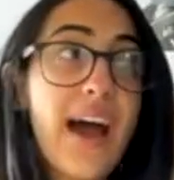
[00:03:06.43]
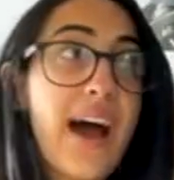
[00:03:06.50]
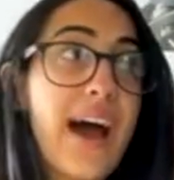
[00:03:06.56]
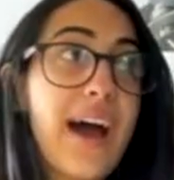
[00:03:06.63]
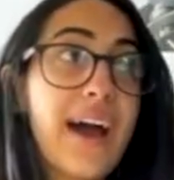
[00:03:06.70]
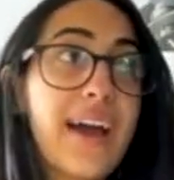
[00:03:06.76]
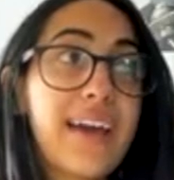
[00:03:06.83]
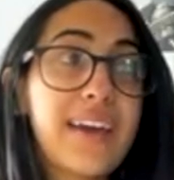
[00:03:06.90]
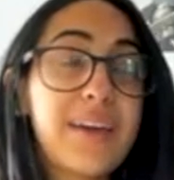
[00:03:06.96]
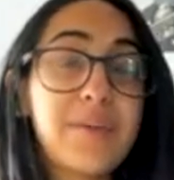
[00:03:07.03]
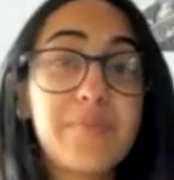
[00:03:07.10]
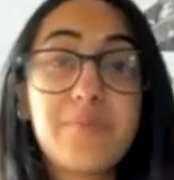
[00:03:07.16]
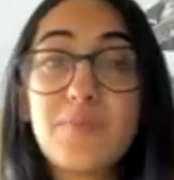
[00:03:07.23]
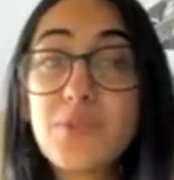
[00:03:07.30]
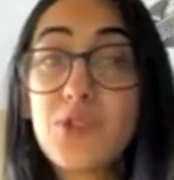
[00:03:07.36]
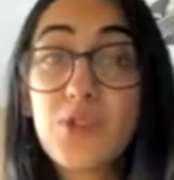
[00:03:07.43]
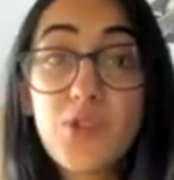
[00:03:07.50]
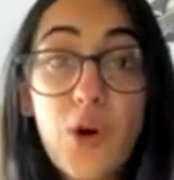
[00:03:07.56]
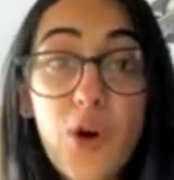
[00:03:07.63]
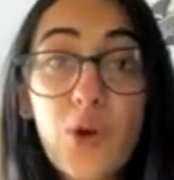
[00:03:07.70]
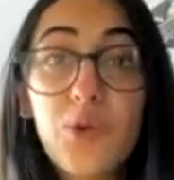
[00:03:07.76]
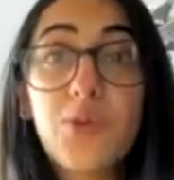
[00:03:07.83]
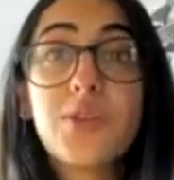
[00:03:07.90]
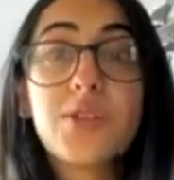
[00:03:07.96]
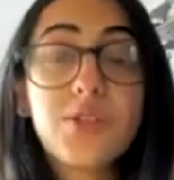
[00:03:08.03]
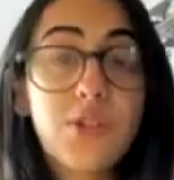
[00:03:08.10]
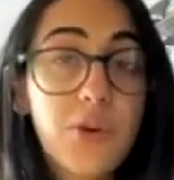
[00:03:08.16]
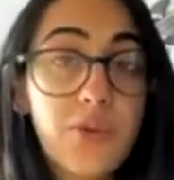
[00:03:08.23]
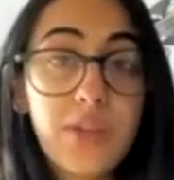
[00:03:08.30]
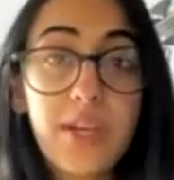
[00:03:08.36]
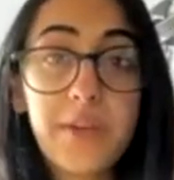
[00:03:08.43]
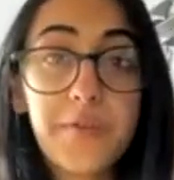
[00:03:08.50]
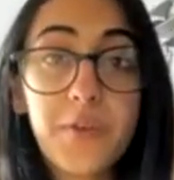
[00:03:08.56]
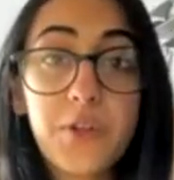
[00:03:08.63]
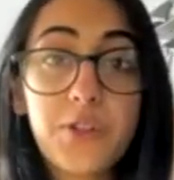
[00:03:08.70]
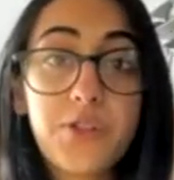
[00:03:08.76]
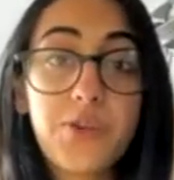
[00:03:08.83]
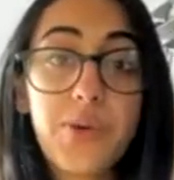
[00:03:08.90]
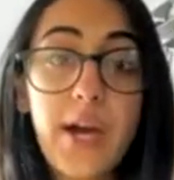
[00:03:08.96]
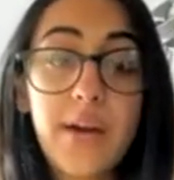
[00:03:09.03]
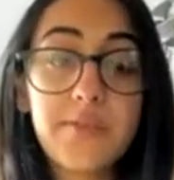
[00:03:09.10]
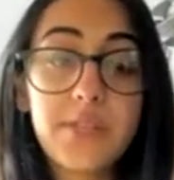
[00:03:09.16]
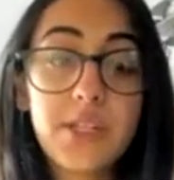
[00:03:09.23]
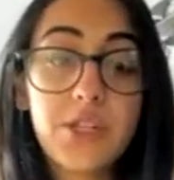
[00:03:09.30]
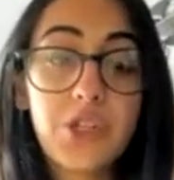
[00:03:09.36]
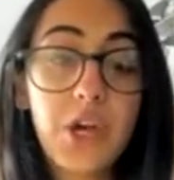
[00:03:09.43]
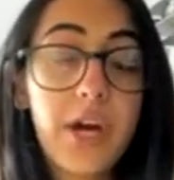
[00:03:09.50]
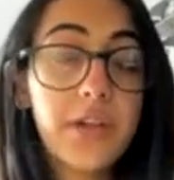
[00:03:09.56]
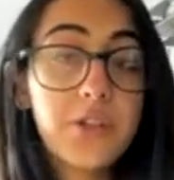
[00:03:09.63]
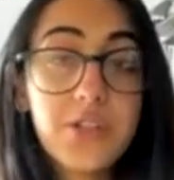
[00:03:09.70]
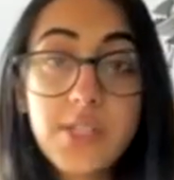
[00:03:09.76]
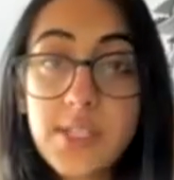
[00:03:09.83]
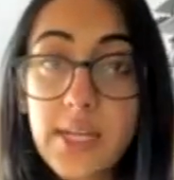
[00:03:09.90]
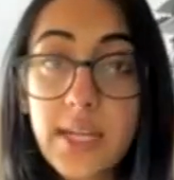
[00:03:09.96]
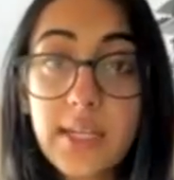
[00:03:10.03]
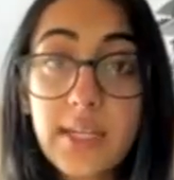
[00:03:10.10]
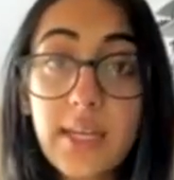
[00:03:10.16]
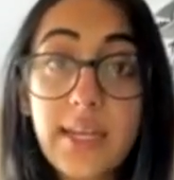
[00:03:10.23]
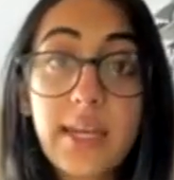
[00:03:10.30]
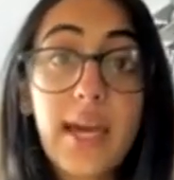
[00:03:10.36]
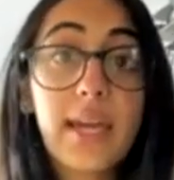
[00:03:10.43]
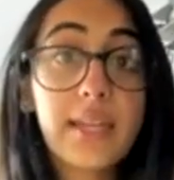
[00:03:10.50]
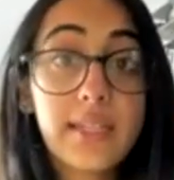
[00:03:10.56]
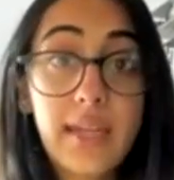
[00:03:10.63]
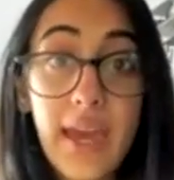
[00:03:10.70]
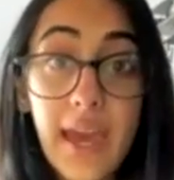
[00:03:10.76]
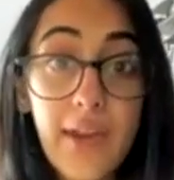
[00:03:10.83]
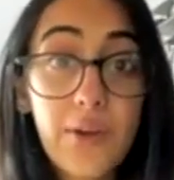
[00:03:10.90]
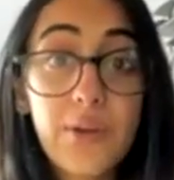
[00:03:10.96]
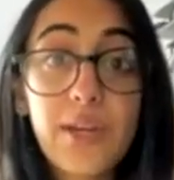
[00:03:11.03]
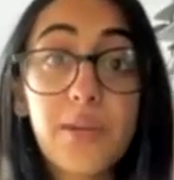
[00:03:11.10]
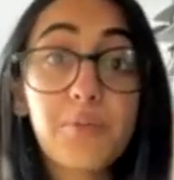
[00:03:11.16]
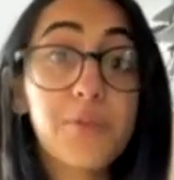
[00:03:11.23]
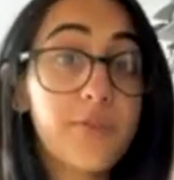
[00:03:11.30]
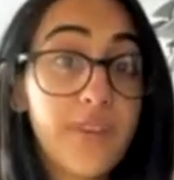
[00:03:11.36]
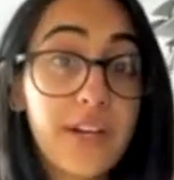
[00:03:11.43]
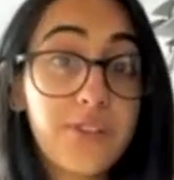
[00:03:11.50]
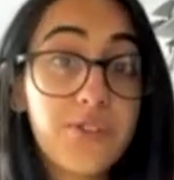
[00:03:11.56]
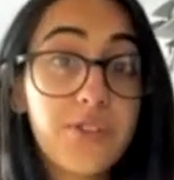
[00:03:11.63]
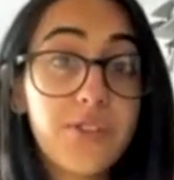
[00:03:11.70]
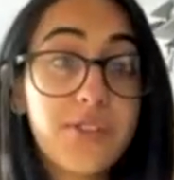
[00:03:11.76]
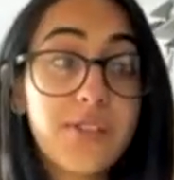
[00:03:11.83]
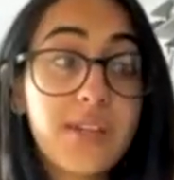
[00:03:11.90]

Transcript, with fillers: I am so, so thankful to have such understanding and caring professors.